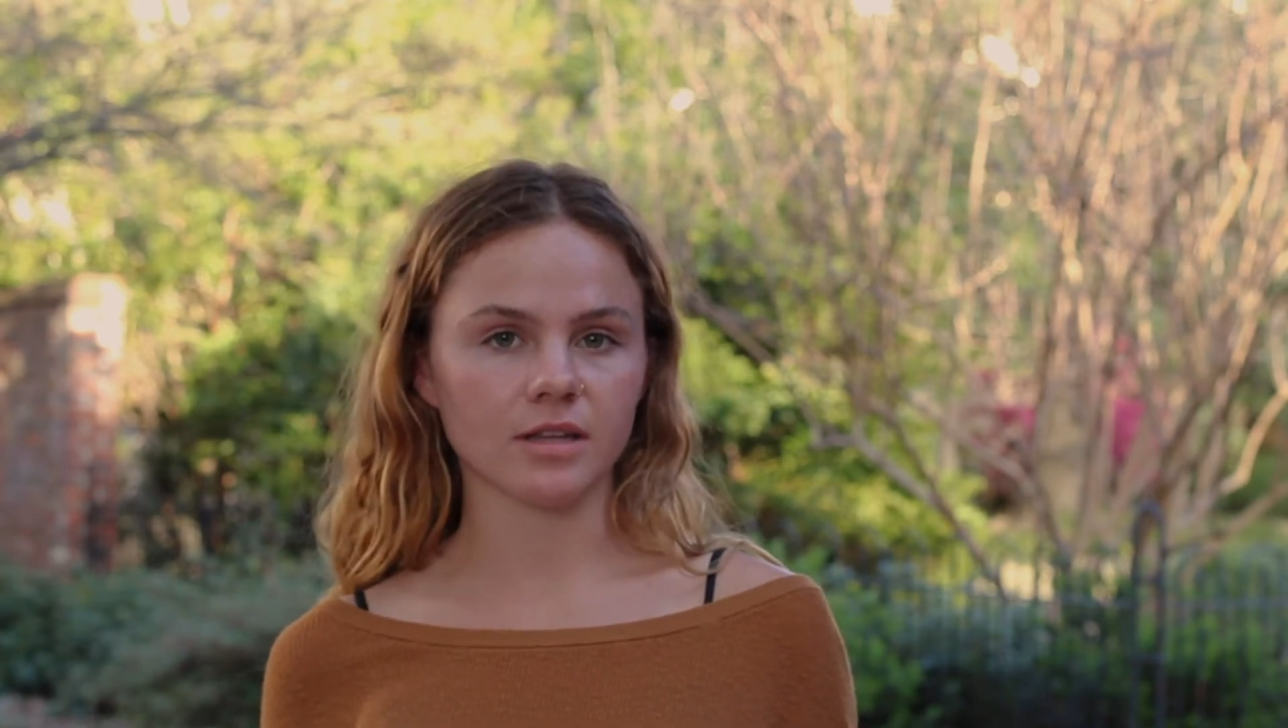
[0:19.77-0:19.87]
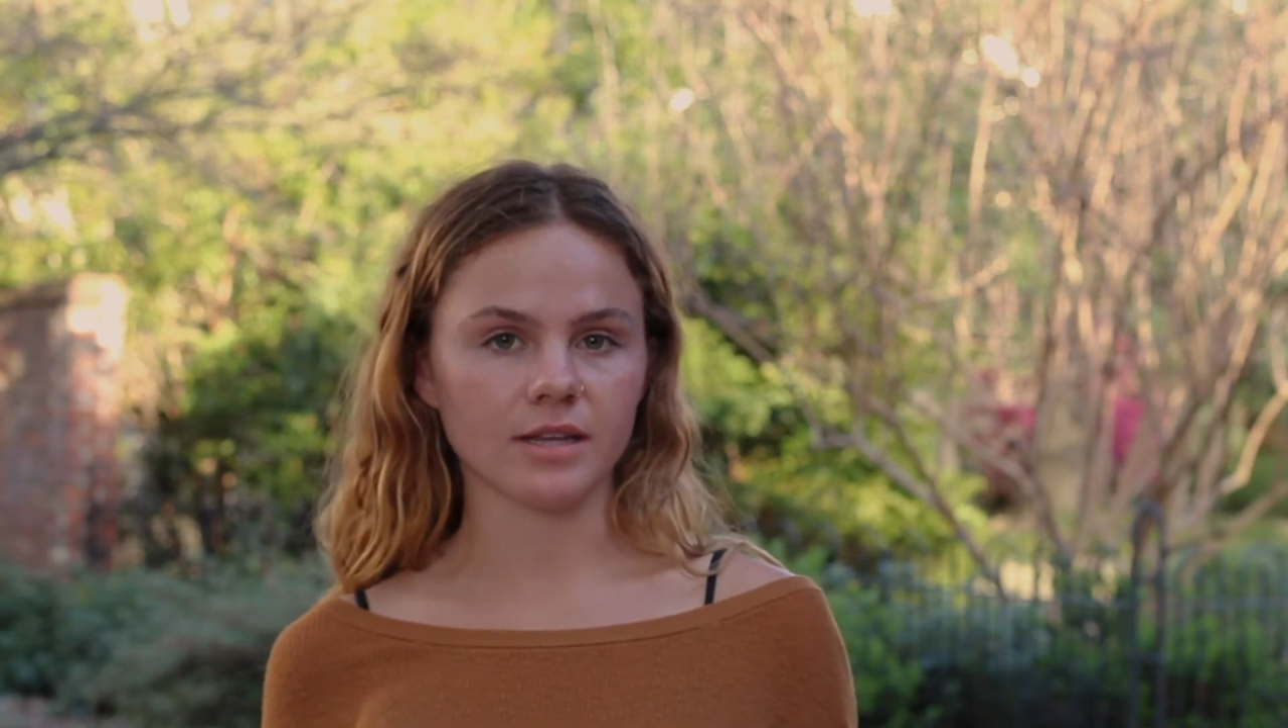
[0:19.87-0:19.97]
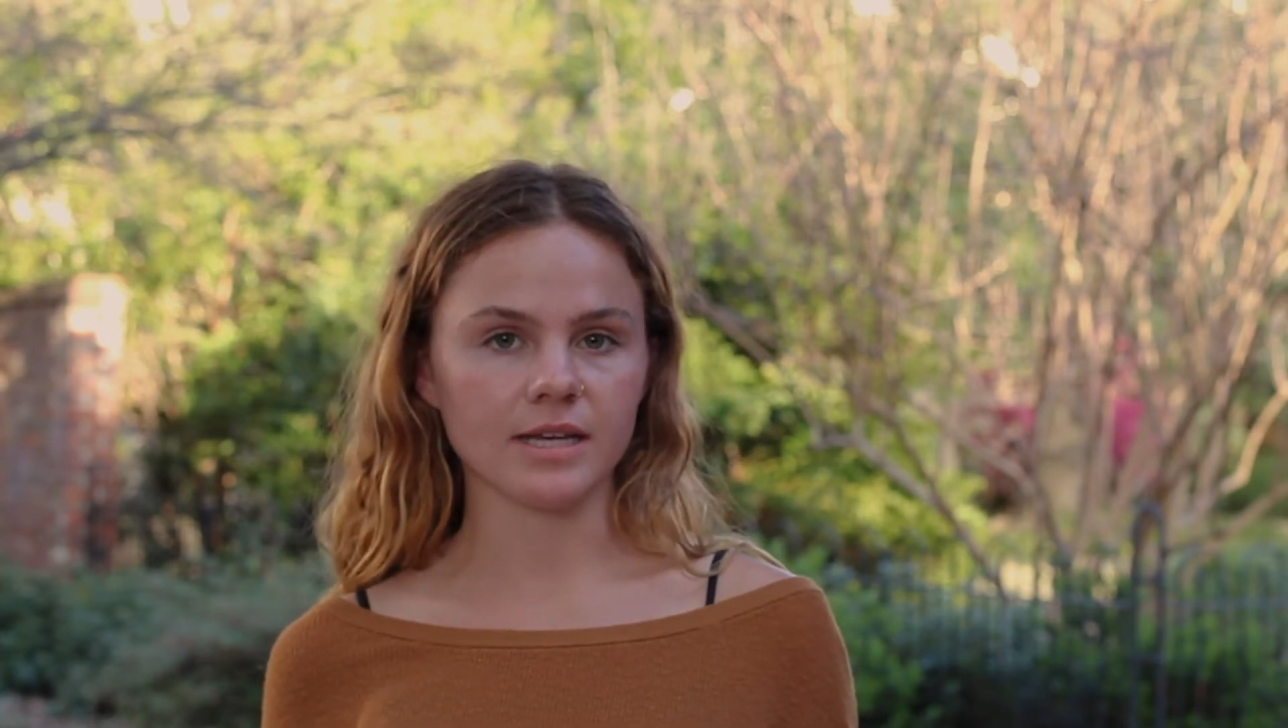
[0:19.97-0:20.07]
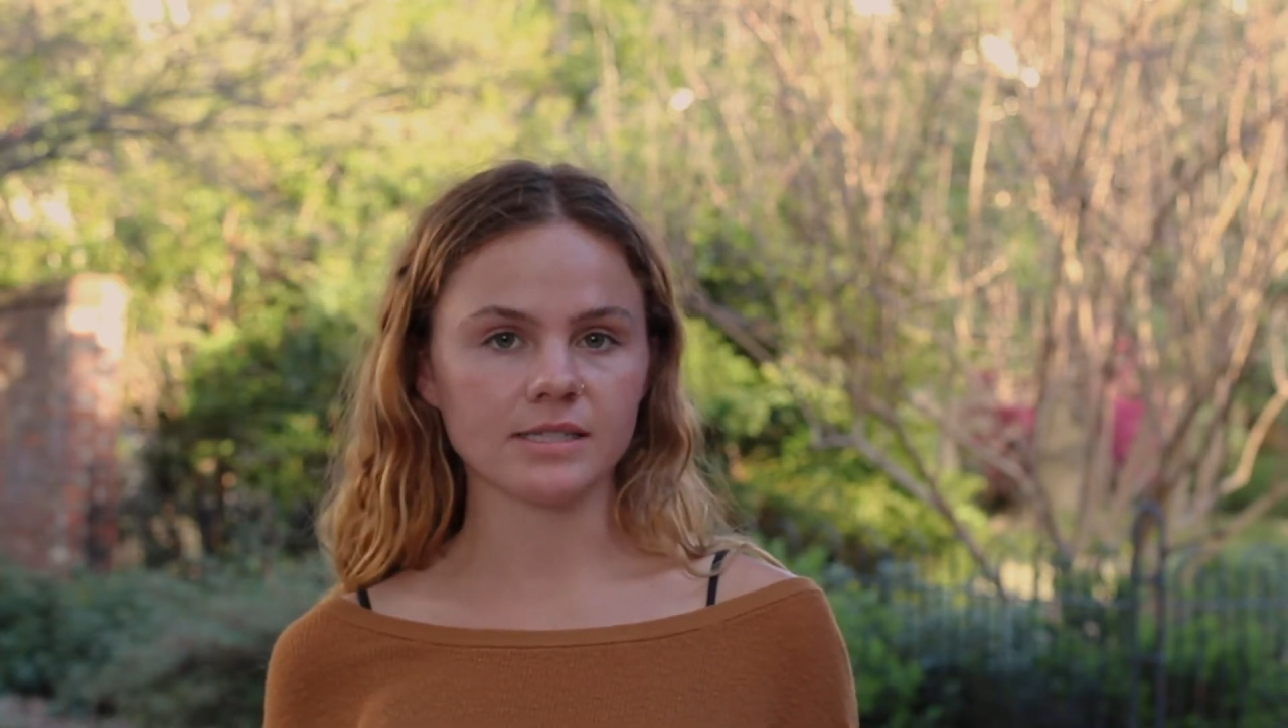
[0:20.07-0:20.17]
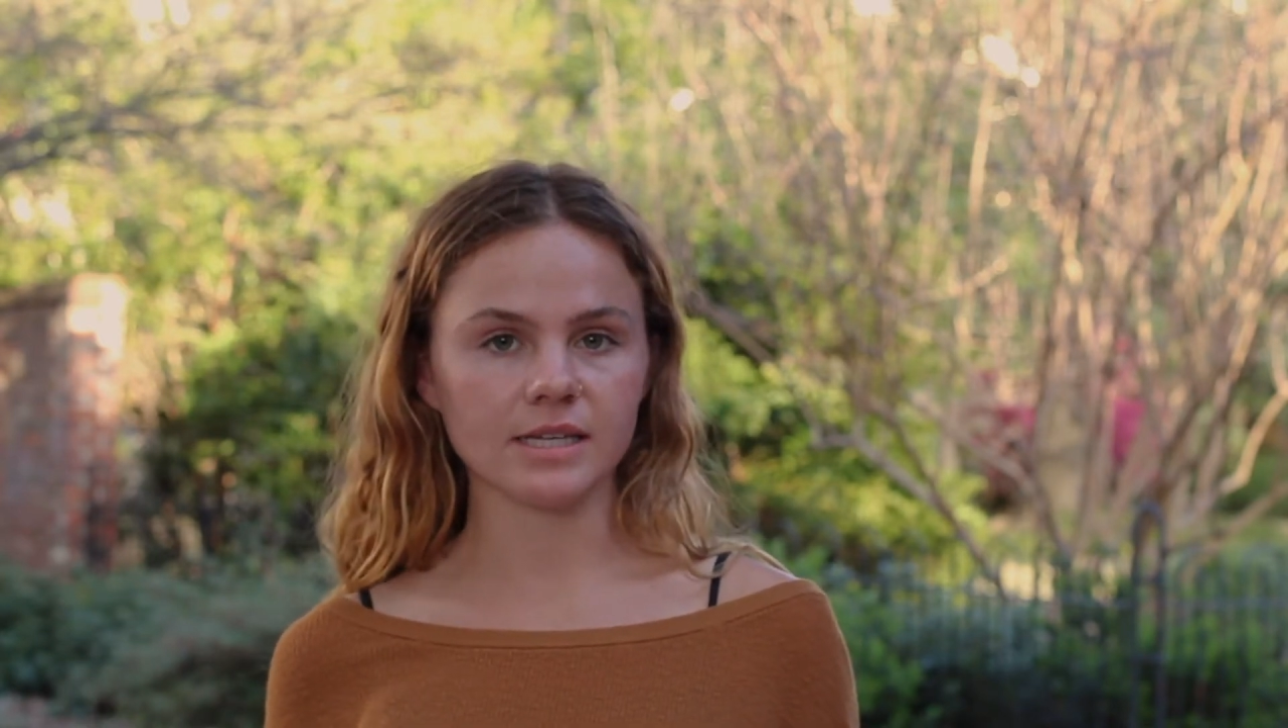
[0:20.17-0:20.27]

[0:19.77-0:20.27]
than this.